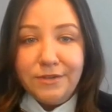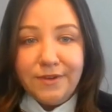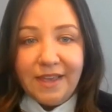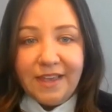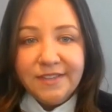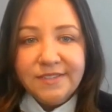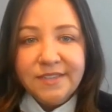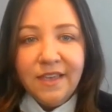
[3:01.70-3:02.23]

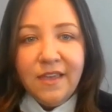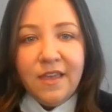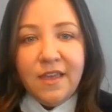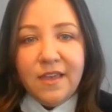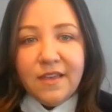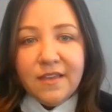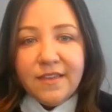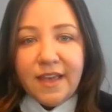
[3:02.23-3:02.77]
duties,
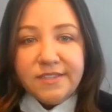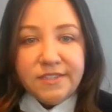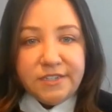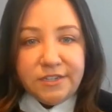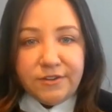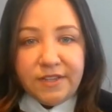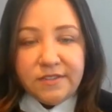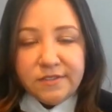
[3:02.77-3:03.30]
guest
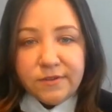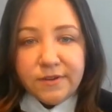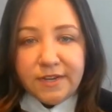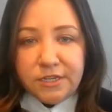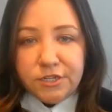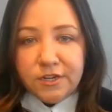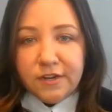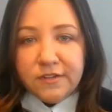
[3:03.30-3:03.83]
students or
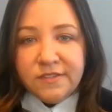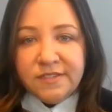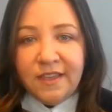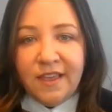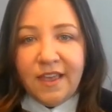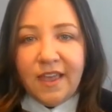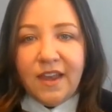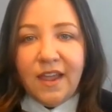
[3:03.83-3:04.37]
interns,
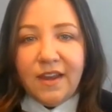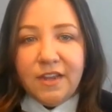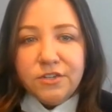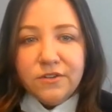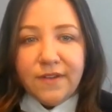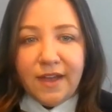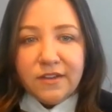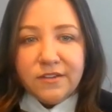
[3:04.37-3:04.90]
and any
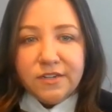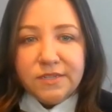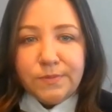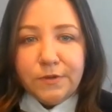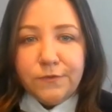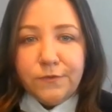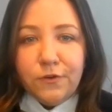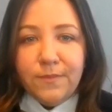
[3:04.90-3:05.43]
directors
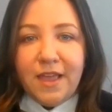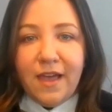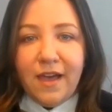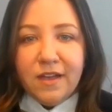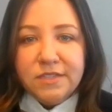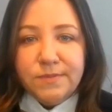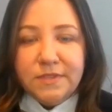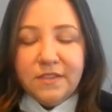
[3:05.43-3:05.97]
performing
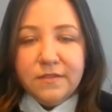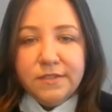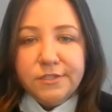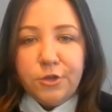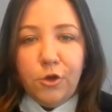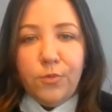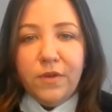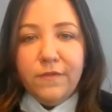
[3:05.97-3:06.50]
acts within the
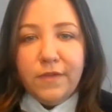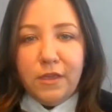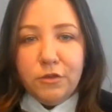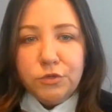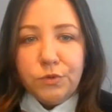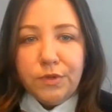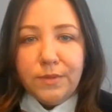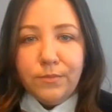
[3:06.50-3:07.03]
scope of the
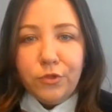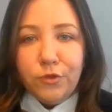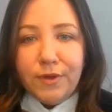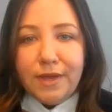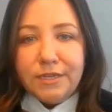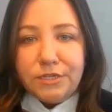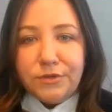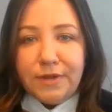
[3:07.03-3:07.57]
usual
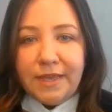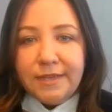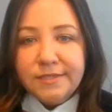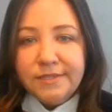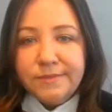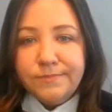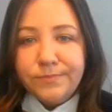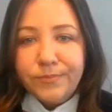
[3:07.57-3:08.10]
employee
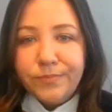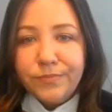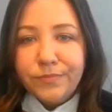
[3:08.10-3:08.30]
duties.